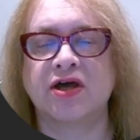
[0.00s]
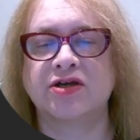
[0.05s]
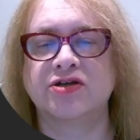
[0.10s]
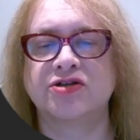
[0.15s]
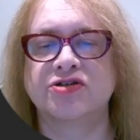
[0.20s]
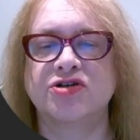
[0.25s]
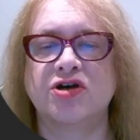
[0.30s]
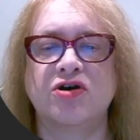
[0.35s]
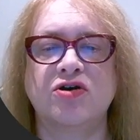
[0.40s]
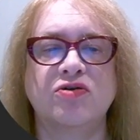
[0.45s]

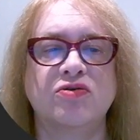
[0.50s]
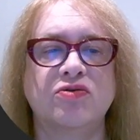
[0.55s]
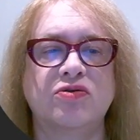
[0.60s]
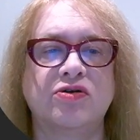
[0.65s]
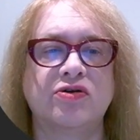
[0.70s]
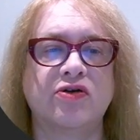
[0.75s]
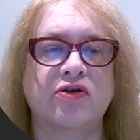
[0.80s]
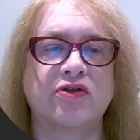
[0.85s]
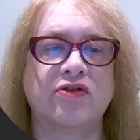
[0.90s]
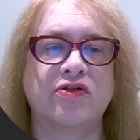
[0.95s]

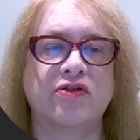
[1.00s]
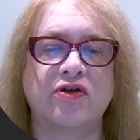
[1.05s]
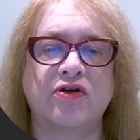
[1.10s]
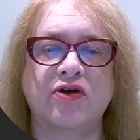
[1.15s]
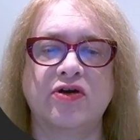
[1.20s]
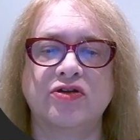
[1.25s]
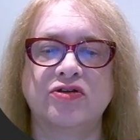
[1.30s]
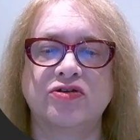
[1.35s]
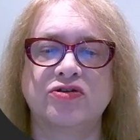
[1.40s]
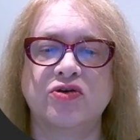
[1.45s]
So
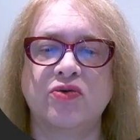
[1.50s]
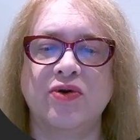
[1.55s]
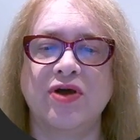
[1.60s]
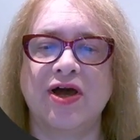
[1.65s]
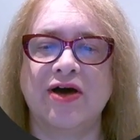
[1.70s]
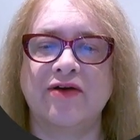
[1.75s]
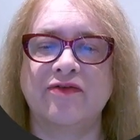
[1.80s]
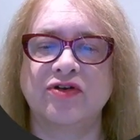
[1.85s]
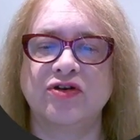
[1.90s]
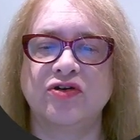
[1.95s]
do we
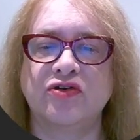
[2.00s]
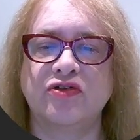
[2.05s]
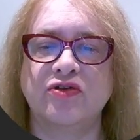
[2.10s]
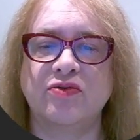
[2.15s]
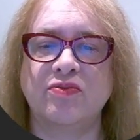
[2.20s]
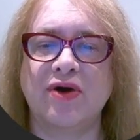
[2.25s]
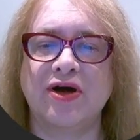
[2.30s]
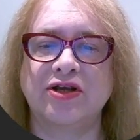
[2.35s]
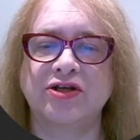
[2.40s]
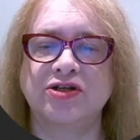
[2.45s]
have any other
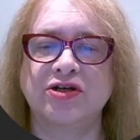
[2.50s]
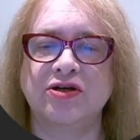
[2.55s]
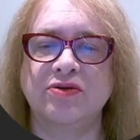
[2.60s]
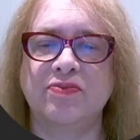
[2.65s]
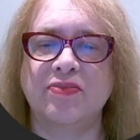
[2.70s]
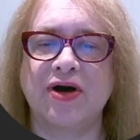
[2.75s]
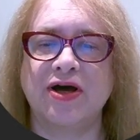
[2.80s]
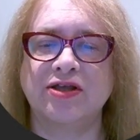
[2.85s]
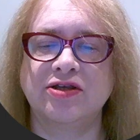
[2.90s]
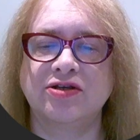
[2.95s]
matching
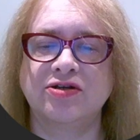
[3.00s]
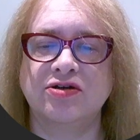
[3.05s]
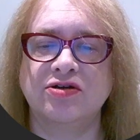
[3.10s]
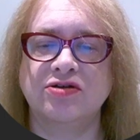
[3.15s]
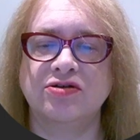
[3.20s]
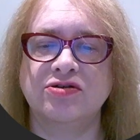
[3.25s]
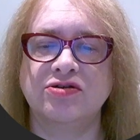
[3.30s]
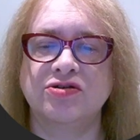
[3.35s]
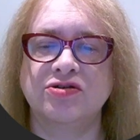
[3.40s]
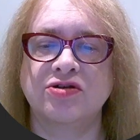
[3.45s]

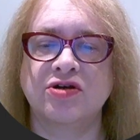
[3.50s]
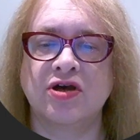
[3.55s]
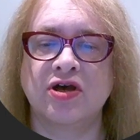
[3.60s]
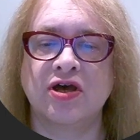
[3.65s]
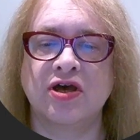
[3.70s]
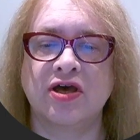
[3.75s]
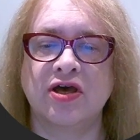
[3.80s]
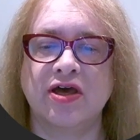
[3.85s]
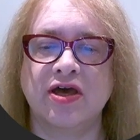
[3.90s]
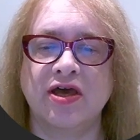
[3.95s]
patterns?
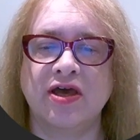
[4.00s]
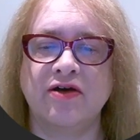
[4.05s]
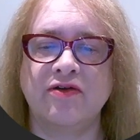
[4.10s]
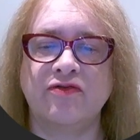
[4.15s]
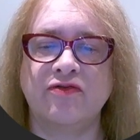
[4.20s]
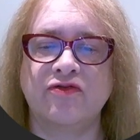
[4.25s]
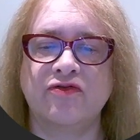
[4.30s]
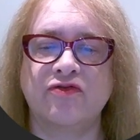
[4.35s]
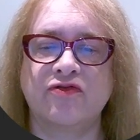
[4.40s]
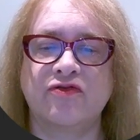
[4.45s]

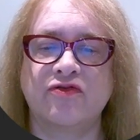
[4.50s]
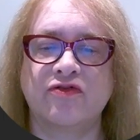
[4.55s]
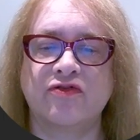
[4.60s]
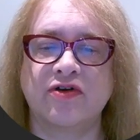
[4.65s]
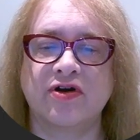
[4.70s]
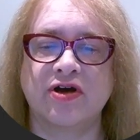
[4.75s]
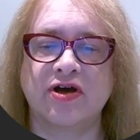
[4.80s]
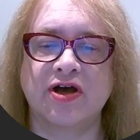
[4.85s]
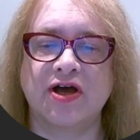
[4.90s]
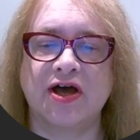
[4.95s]
If,
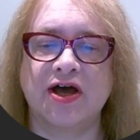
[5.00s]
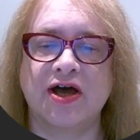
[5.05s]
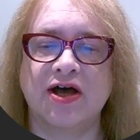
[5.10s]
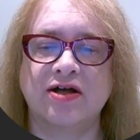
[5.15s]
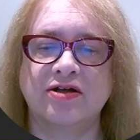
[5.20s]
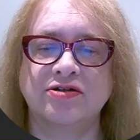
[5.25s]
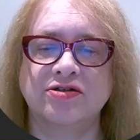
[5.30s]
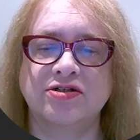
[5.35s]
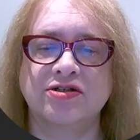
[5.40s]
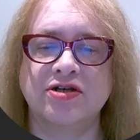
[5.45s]

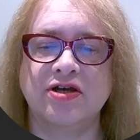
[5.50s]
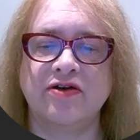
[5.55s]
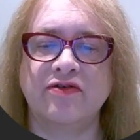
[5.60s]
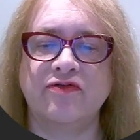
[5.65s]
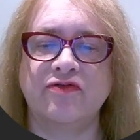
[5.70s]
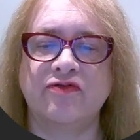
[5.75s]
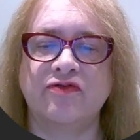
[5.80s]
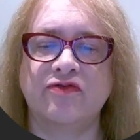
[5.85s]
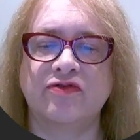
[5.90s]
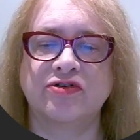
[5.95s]
else
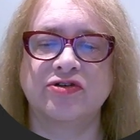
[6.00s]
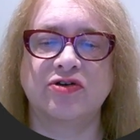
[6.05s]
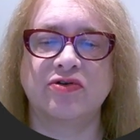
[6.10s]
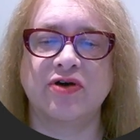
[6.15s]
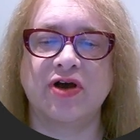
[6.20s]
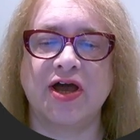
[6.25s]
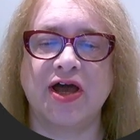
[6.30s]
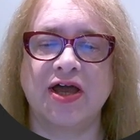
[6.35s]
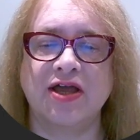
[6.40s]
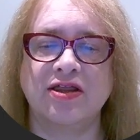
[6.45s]
if,
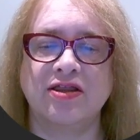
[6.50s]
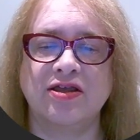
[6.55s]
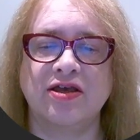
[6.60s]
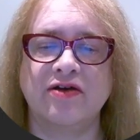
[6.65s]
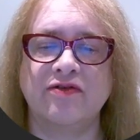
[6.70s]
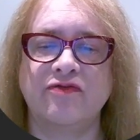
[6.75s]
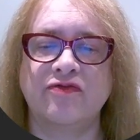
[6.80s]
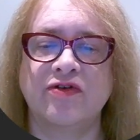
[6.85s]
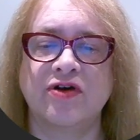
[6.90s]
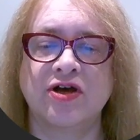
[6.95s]
end
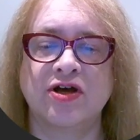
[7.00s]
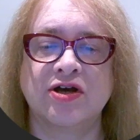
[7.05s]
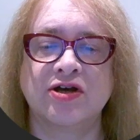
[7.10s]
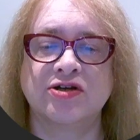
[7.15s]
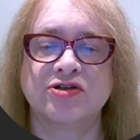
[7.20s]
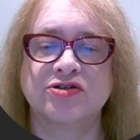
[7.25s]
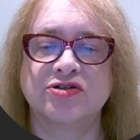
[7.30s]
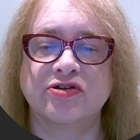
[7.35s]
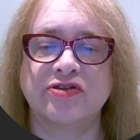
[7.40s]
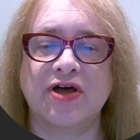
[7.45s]
if.
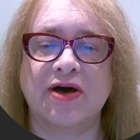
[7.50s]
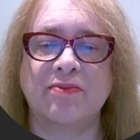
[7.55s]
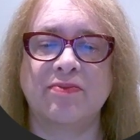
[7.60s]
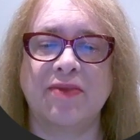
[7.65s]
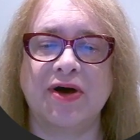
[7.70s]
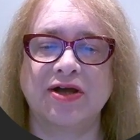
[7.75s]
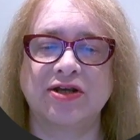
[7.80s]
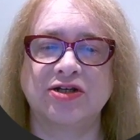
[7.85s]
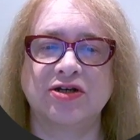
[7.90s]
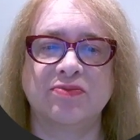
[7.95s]
So that
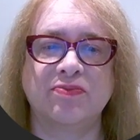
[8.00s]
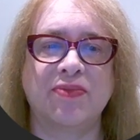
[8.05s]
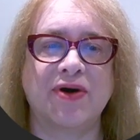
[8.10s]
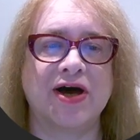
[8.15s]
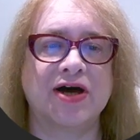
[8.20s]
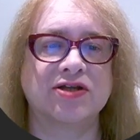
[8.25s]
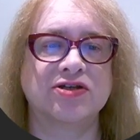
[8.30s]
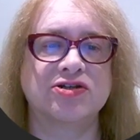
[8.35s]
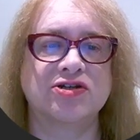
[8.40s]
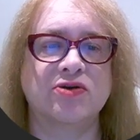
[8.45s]
matching
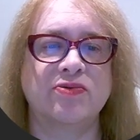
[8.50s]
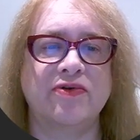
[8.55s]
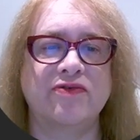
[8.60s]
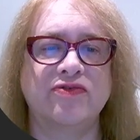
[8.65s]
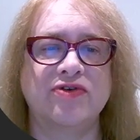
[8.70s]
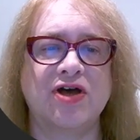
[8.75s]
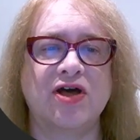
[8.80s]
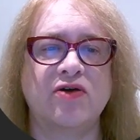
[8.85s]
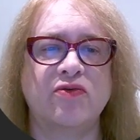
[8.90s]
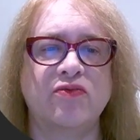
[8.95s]
pattern. So we've
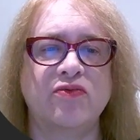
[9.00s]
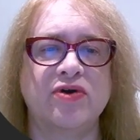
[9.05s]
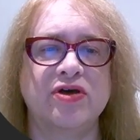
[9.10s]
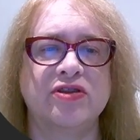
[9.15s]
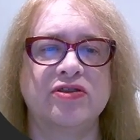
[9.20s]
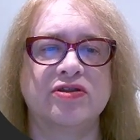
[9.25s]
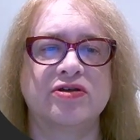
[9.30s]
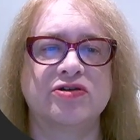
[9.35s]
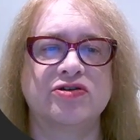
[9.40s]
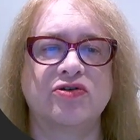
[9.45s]
dealt
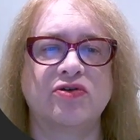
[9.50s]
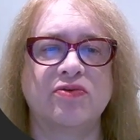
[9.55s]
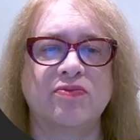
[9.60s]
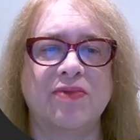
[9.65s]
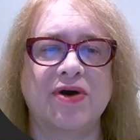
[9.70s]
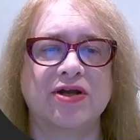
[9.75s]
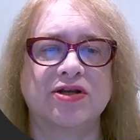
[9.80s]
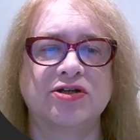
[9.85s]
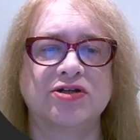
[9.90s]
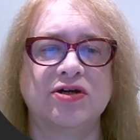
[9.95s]
with,
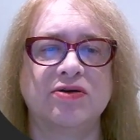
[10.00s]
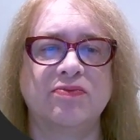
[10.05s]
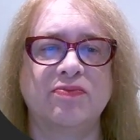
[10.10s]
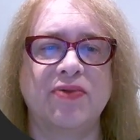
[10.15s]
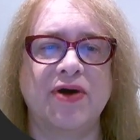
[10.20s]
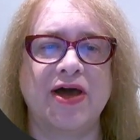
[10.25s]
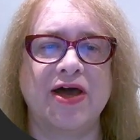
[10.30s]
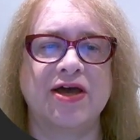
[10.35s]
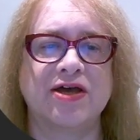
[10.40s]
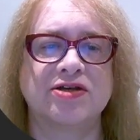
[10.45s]
matching
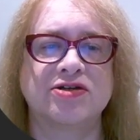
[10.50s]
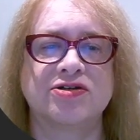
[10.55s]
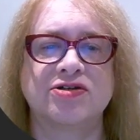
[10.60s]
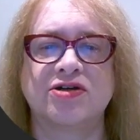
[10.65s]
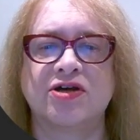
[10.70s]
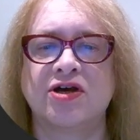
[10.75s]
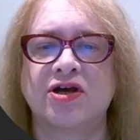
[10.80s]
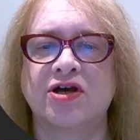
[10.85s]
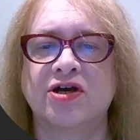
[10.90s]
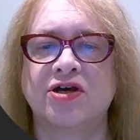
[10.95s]
pairs.
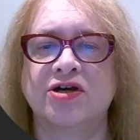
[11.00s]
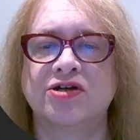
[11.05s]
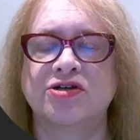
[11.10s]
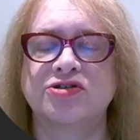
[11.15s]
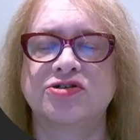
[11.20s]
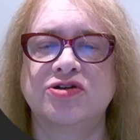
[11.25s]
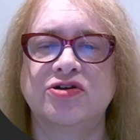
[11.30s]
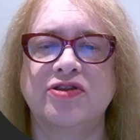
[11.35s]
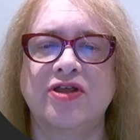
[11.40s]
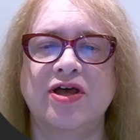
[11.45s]

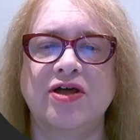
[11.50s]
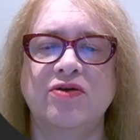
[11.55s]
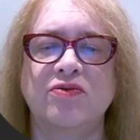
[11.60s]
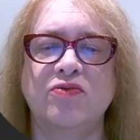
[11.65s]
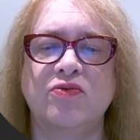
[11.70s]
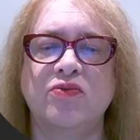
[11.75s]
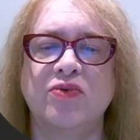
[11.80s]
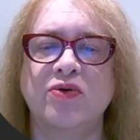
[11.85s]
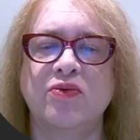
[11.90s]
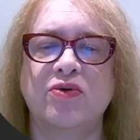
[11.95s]
So then
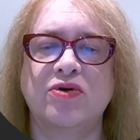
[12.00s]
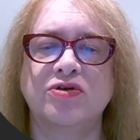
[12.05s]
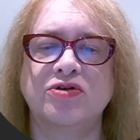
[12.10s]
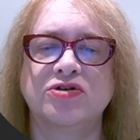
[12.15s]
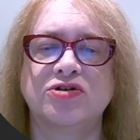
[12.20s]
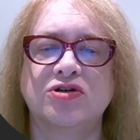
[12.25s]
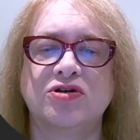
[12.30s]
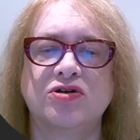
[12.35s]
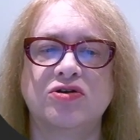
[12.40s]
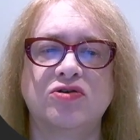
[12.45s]
we want
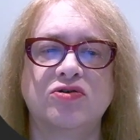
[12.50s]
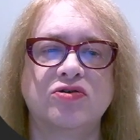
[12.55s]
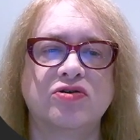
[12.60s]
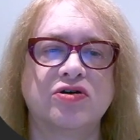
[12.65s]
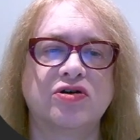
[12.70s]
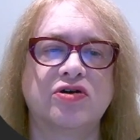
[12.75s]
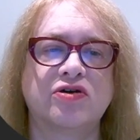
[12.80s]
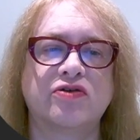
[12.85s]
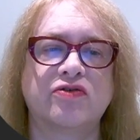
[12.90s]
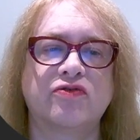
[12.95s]
to
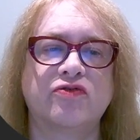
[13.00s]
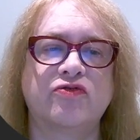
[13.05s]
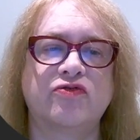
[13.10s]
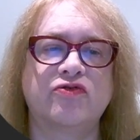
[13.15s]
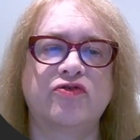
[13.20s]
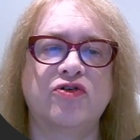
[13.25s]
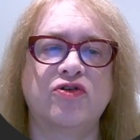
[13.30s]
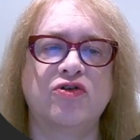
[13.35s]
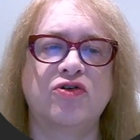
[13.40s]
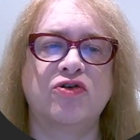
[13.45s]
look
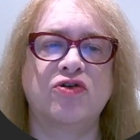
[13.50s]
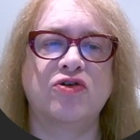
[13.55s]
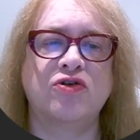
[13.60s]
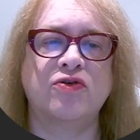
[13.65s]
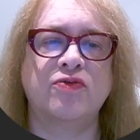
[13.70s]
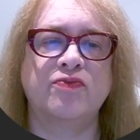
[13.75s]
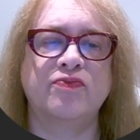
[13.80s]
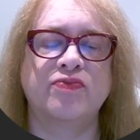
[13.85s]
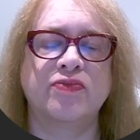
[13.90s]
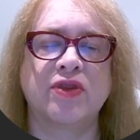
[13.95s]

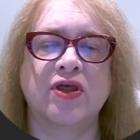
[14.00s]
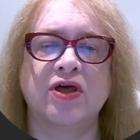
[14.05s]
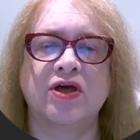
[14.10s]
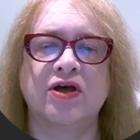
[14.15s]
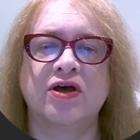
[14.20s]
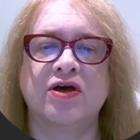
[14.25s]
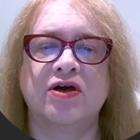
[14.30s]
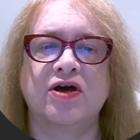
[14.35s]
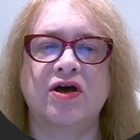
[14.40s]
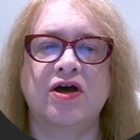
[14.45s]
for
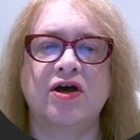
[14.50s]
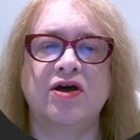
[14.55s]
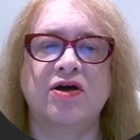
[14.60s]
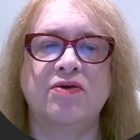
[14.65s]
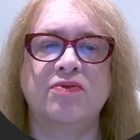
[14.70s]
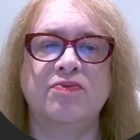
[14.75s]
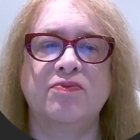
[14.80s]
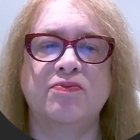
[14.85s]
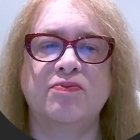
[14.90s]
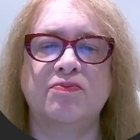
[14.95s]

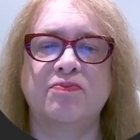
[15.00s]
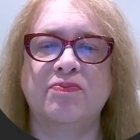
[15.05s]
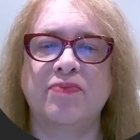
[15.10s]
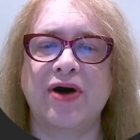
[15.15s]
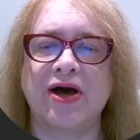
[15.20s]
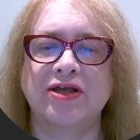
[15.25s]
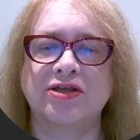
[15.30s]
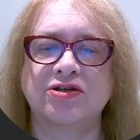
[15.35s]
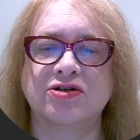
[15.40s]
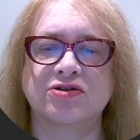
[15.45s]

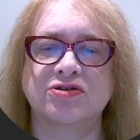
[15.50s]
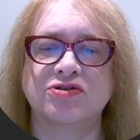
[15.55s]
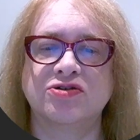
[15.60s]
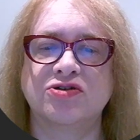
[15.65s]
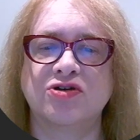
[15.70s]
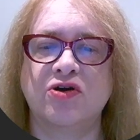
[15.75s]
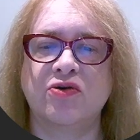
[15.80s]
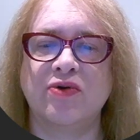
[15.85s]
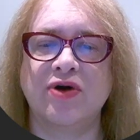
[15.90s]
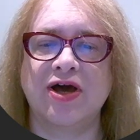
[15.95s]
patterns.
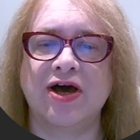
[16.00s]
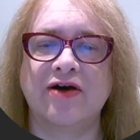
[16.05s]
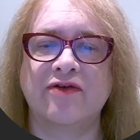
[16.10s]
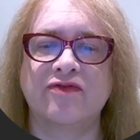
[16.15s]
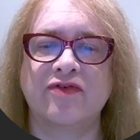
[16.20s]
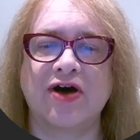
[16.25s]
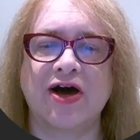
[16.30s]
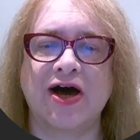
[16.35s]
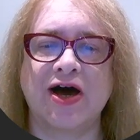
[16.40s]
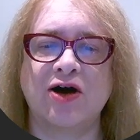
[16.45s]
So we have
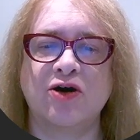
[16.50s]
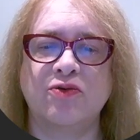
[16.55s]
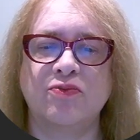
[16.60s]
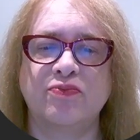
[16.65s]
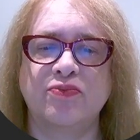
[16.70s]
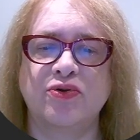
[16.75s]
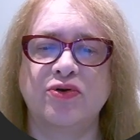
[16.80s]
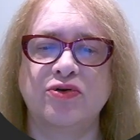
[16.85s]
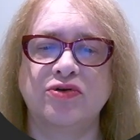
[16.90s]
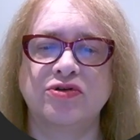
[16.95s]

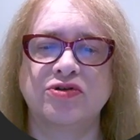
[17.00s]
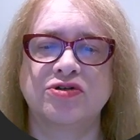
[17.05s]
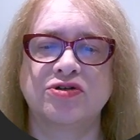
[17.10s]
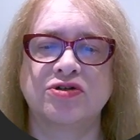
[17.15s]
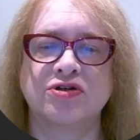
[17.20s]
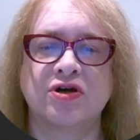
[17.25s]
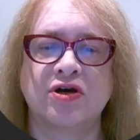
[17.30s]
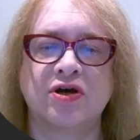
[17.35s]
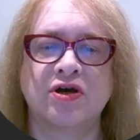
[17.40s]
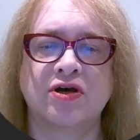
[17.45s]

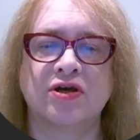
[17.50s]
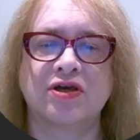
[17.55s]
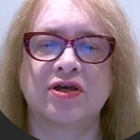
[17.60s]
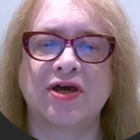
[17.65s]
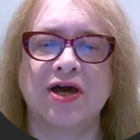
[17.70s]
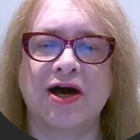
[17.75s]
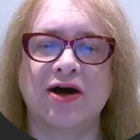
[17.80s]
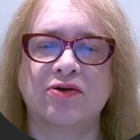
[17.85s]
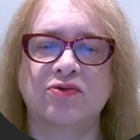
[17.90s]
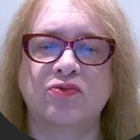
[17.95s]
outputs,
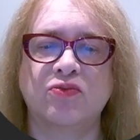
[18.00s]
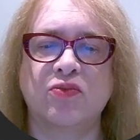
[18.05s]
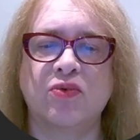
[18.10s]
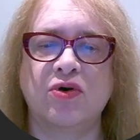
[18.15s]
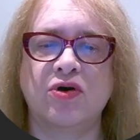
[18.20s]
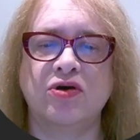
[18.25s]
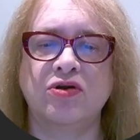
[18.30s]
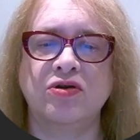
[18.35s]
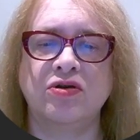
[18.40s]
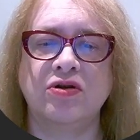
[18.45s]
count
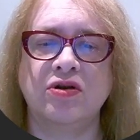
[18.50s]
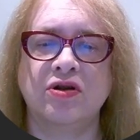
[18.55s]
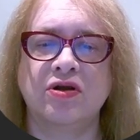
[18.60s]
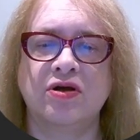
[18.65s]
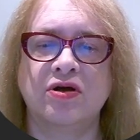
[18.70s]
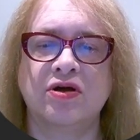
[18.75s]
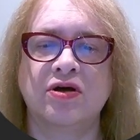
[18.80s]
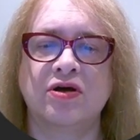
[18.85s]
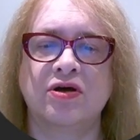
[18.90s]
1.